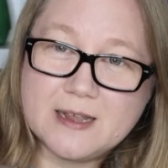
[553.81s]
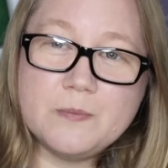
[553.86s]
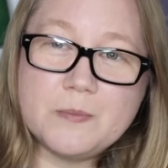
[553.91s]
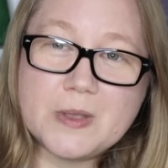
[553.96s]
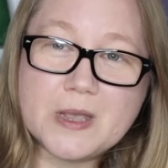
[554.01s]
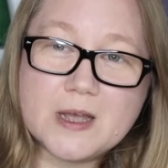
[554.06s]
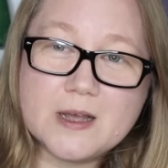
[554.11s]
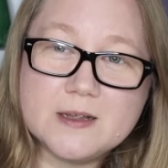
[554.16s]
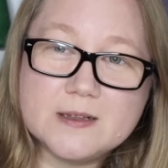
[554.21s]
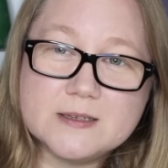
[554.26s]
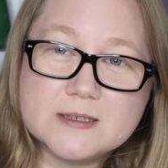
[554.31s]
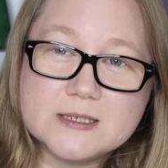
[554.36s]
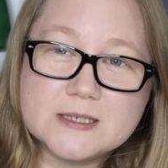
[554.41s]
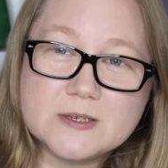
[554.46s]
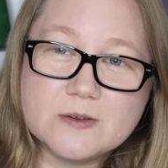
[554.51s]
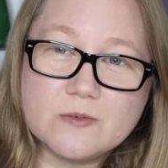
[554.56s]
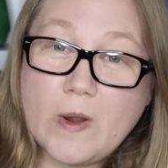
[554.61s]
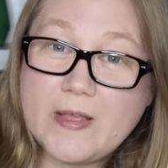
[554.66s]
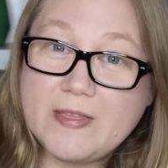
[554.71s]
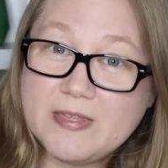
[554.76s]

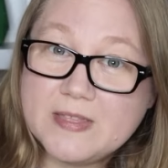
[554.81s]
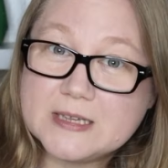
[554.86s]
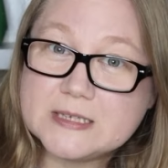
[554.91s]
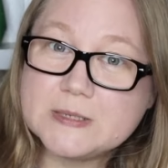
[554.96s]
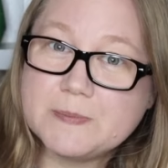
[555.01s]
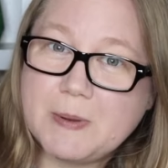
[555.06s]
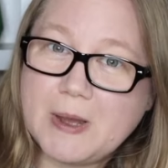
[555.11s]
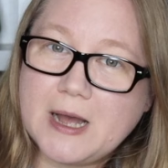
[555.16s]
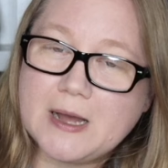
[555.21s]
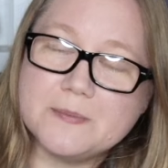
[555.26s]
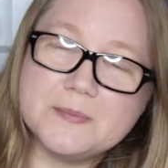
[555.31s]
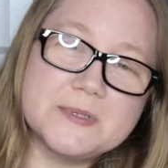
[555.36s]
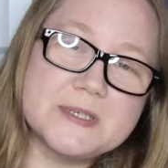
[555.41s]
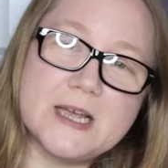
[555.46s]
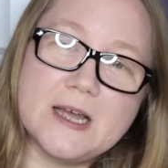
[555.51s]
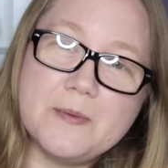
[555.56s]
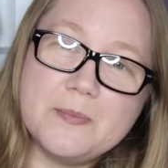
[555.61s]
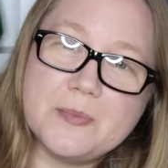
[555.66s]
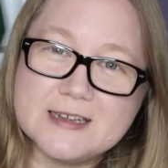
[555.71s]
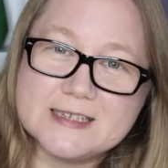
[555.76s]
because when this pops
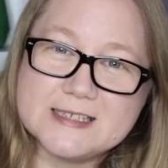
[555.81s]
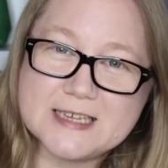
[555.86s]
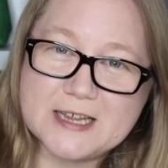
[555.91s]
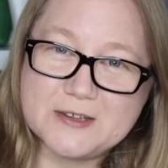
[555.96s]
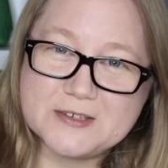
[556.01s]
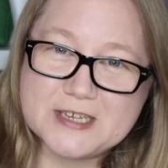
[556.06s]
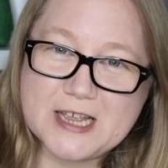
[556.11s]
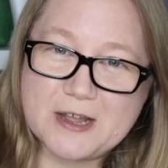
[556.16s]
up it sells